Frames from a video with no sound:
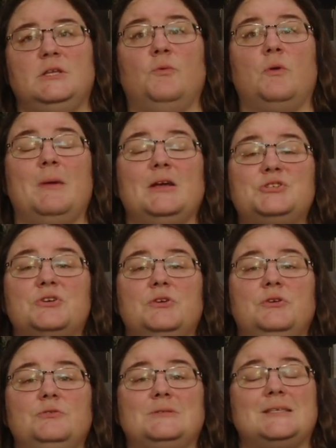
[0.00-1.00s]
You want to make sure you
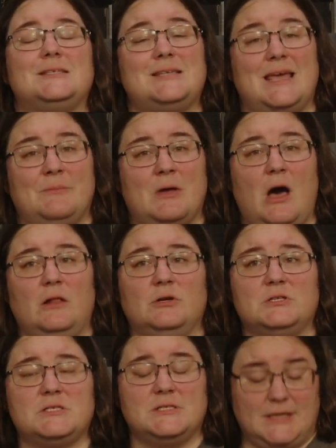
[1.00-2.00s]
use the same
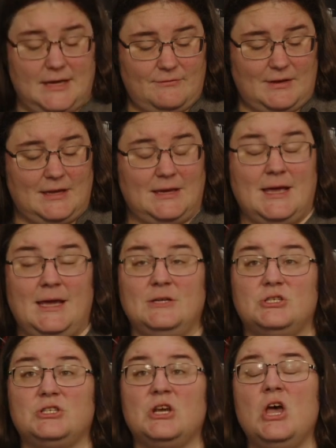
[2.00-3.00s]
color sleeve in
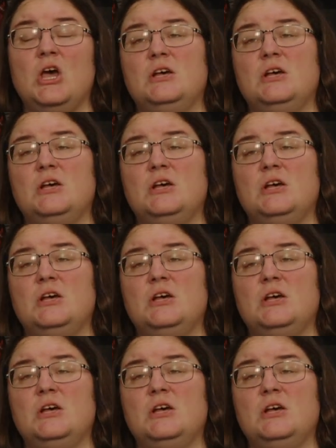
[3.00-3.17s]
each,